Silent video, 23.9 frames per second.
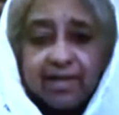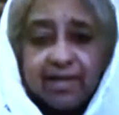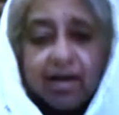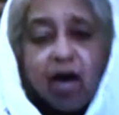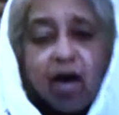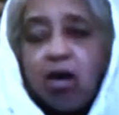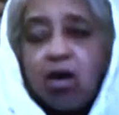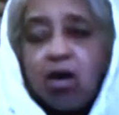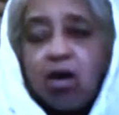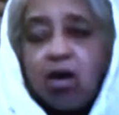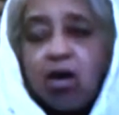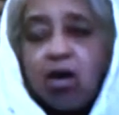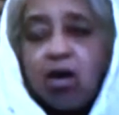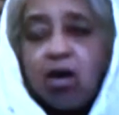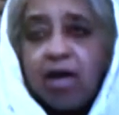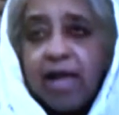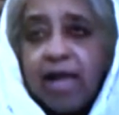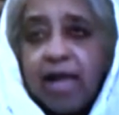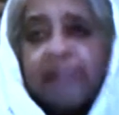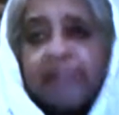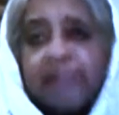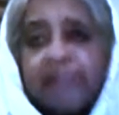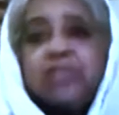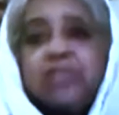All I
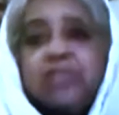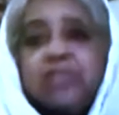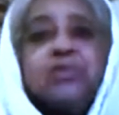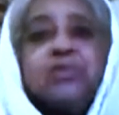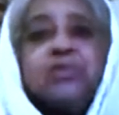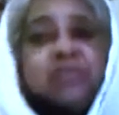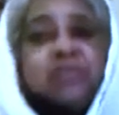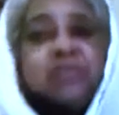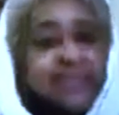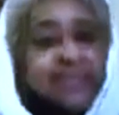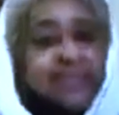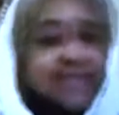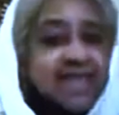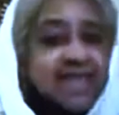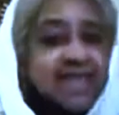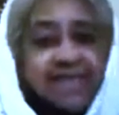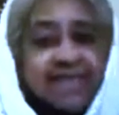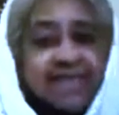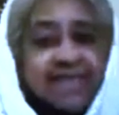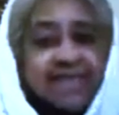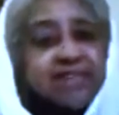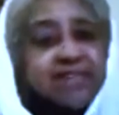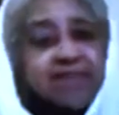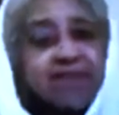could do was stand
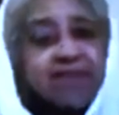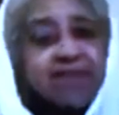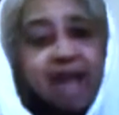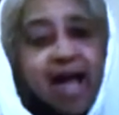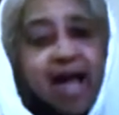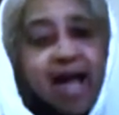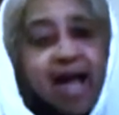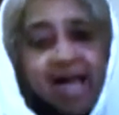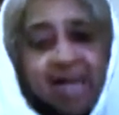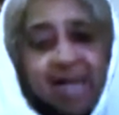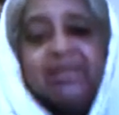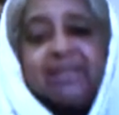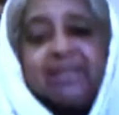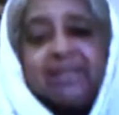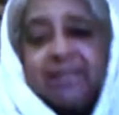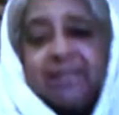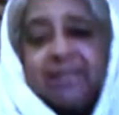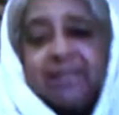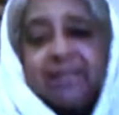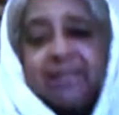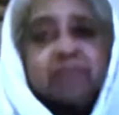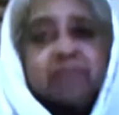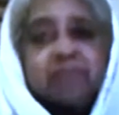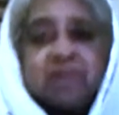there and cry, and it
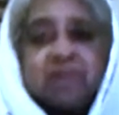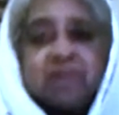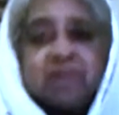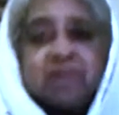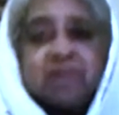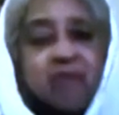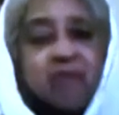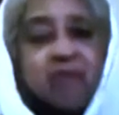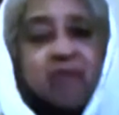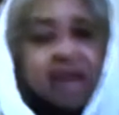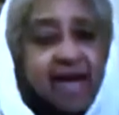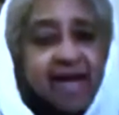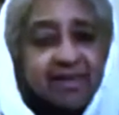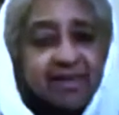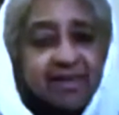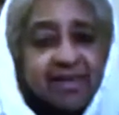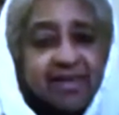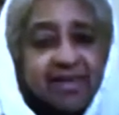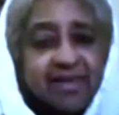took me a while.